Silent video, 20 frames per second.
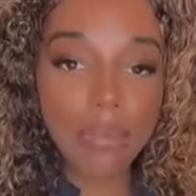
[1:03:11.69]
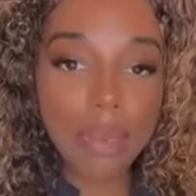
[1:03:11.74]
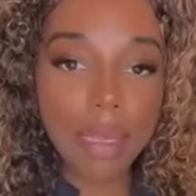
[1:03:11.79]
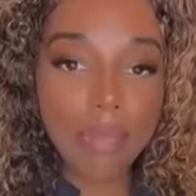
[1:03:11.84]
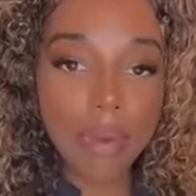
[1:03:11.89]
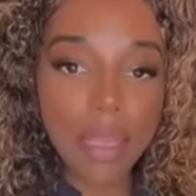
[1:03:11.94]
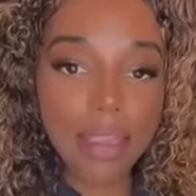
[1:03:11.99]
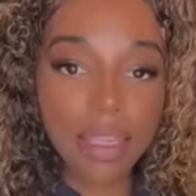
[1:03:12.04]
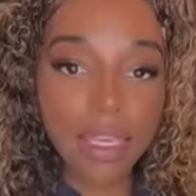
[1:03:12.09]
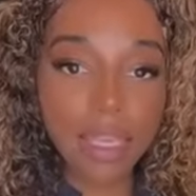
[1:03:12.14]
Tell
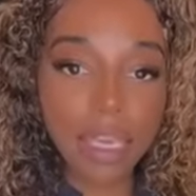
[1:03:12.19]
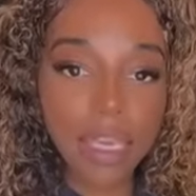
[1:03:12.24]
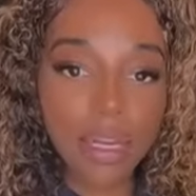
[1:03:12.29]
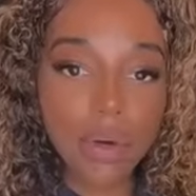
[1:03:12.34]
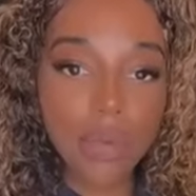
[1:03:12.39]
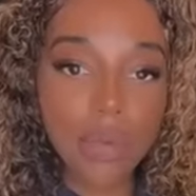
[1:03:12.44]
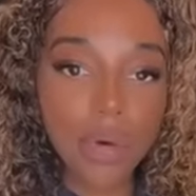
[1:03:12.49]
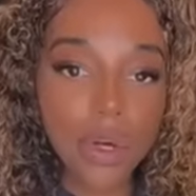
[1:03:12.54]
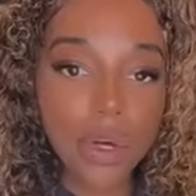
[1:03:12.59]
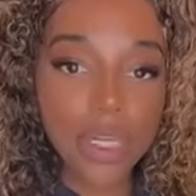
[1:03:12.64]
me about the
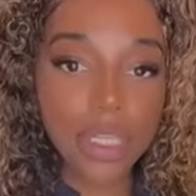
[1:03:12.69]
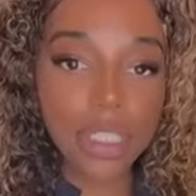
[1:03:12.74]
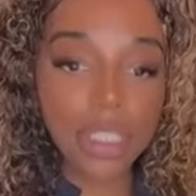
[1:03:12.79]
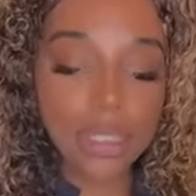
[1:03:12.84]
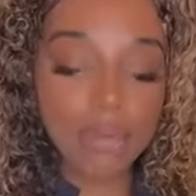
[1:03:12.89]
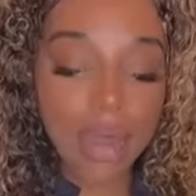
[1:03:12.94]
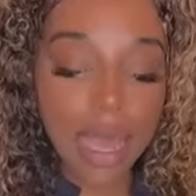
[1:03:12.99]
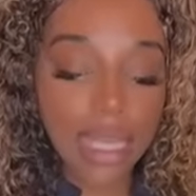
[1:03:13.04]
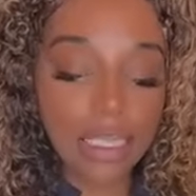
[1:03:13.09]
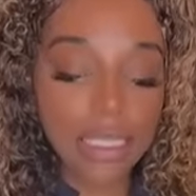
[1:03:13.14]
King of
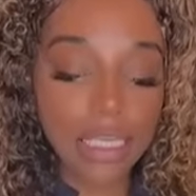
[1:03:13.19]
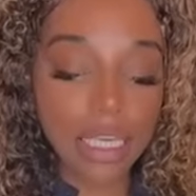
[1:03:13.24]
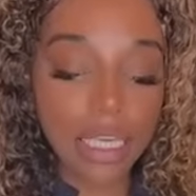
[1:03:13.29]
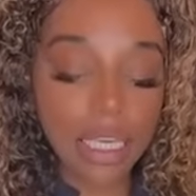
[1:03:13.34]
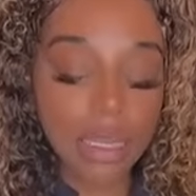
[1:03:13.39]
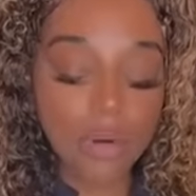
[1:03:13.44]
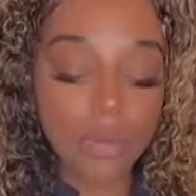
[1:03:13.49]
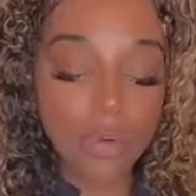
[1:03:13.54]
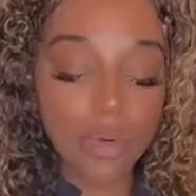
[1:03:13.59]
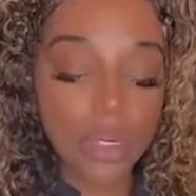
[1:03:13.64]
Wands. Why is
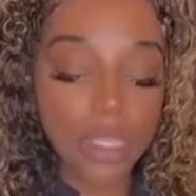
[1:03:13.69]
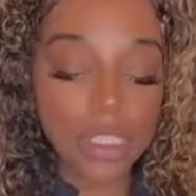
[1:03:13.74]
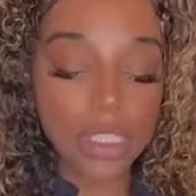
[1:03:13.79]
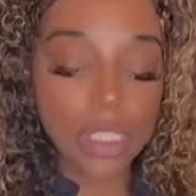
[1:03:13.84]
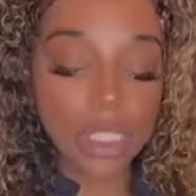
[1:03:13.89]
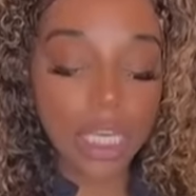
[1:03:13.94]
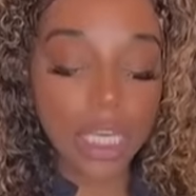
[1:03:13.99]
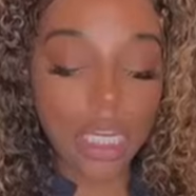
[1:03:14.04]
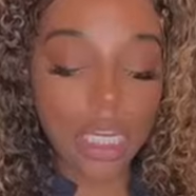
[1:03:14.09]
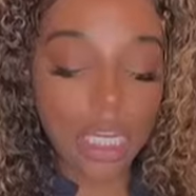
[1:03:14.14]
the King of
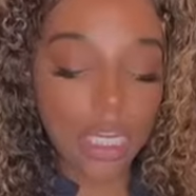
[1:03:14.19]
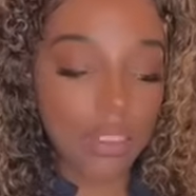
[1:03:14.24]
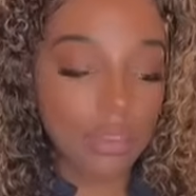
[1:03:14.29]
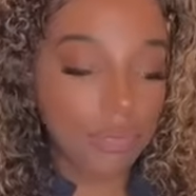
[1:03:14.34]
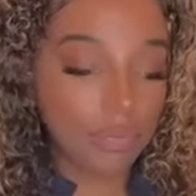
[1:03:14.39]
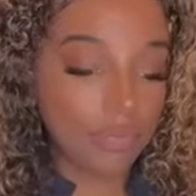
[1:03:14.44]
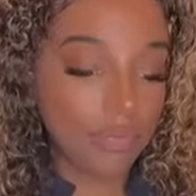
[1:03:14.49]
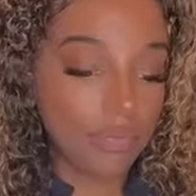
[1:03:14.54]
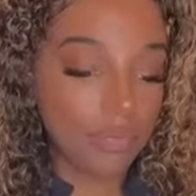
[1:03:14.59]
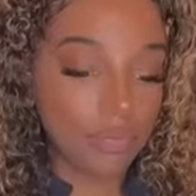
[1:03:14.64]
Wands here?
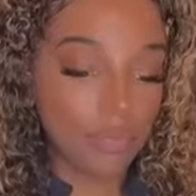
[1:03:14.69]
